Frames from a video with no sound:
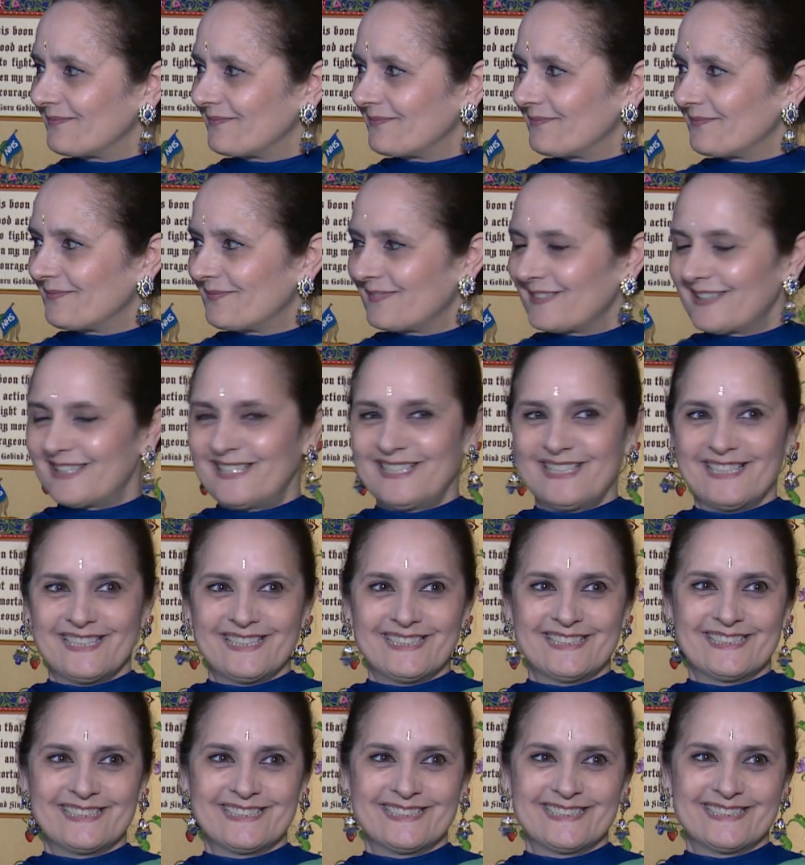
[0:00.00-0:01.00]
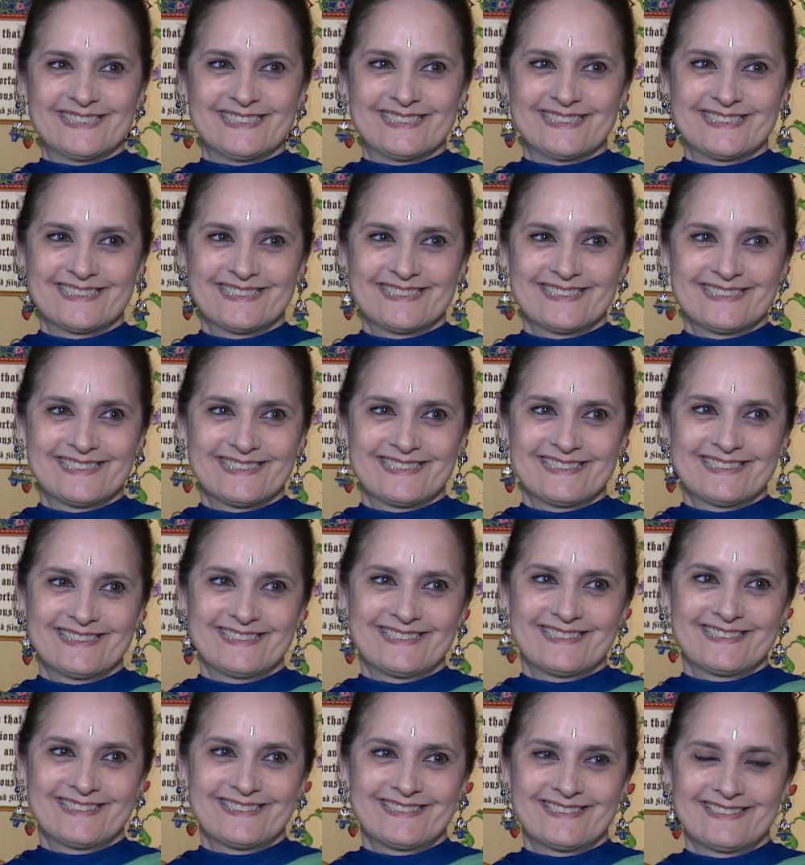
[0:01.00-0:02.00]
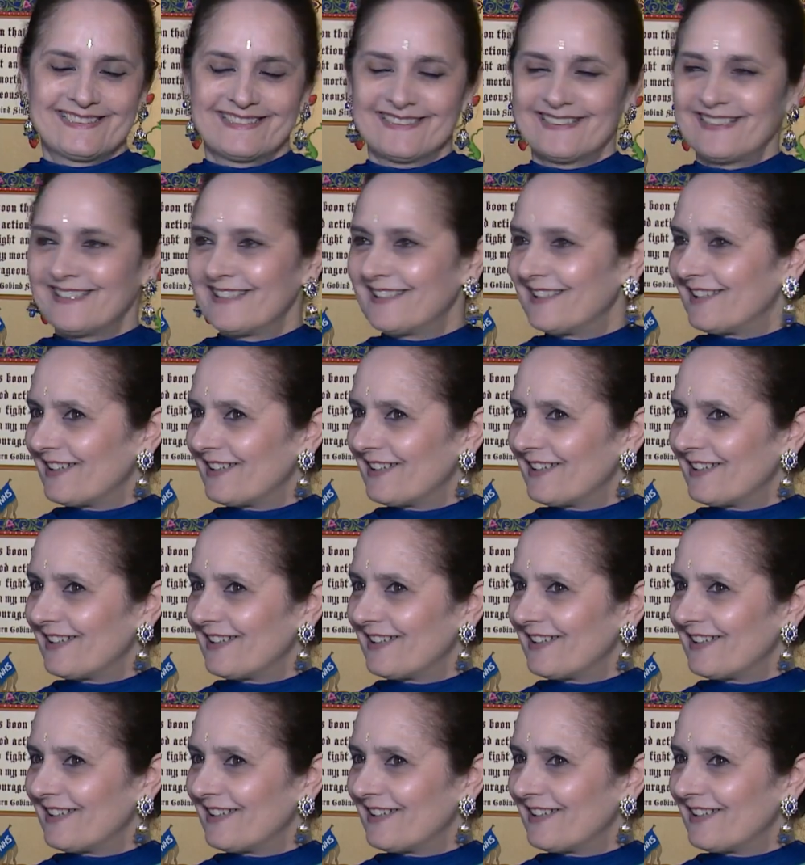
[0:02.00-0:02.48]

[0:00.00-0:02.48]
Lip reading: [no speech]